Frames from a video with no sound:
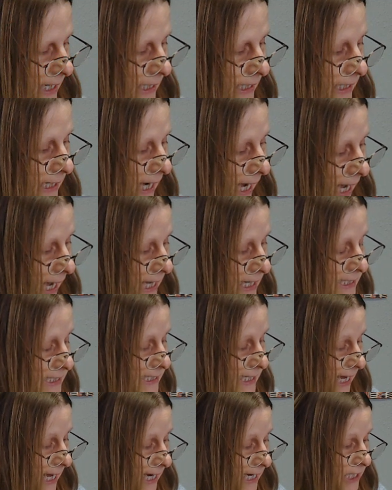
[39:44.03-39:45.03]
God's
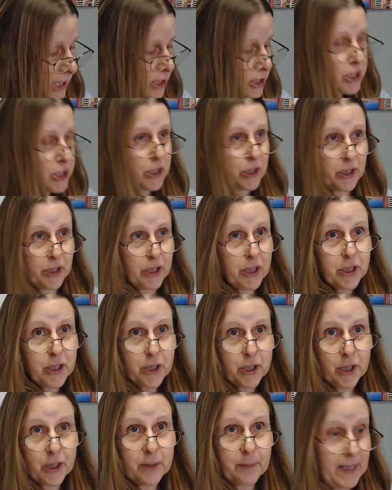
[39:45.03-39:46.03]
angel
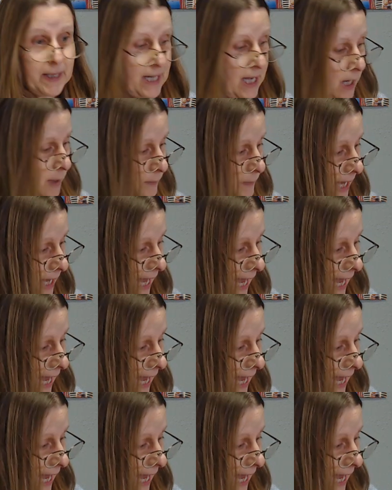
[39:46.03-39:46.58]
took me up,